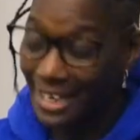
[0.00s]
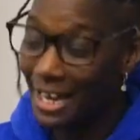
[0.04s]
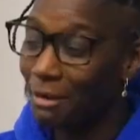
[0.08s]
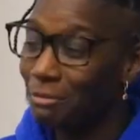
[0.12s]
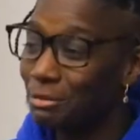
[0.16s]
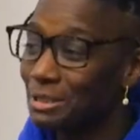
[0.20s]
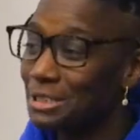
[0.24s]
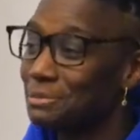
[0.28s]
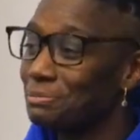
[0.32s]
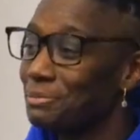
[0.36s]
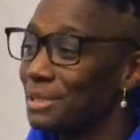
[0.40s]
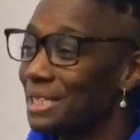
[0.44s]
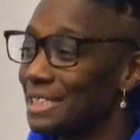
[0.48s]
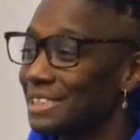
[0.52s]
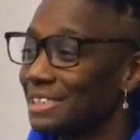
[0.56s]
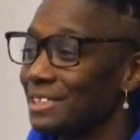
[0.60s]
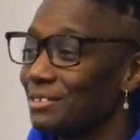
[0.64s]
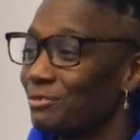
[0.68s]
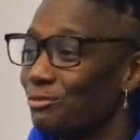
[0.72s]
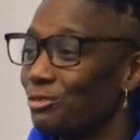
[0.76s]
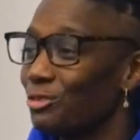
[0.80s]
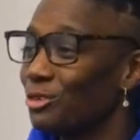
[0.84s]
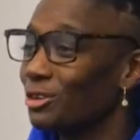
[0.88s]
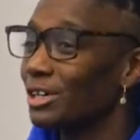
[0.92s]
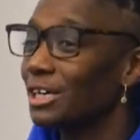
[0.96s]
I was
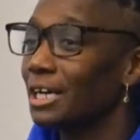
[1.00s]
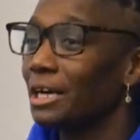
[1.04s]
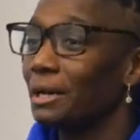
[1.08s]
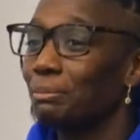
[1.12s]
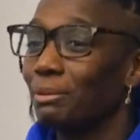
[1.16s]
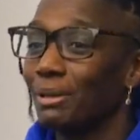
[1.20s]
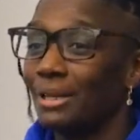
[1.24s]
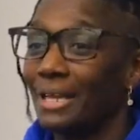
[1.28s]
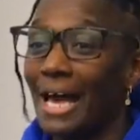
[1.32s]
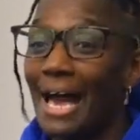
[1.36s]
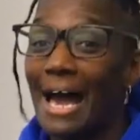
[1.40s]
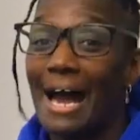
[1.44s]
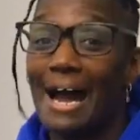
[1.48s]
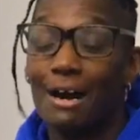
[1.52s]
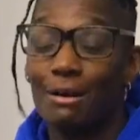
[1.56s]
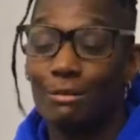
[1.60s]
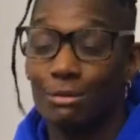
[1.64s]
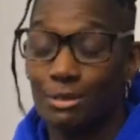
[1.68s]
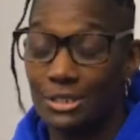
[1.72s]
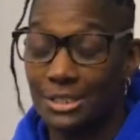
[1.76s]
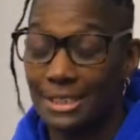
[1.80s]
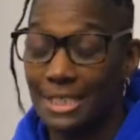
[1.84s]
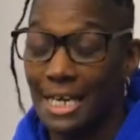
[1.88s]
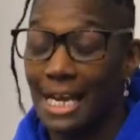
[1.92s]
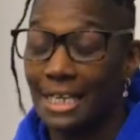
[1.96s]
missing for a couple of
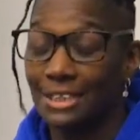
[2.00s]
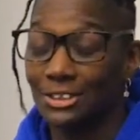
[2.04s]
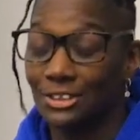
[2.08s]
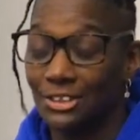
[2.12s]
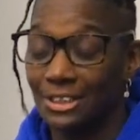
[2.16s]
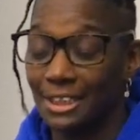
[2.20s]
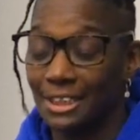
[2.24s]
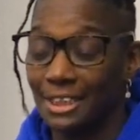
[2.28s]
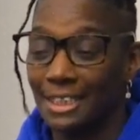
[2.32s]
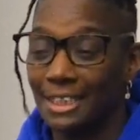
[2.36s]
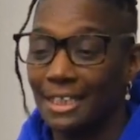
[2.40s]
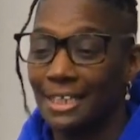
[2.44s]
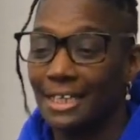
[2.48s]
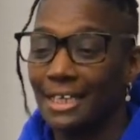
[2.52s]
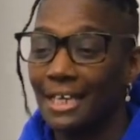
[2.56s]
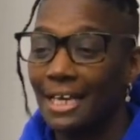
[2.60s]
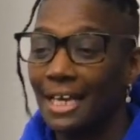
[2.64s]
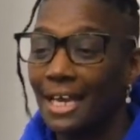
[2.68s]
hours, actually.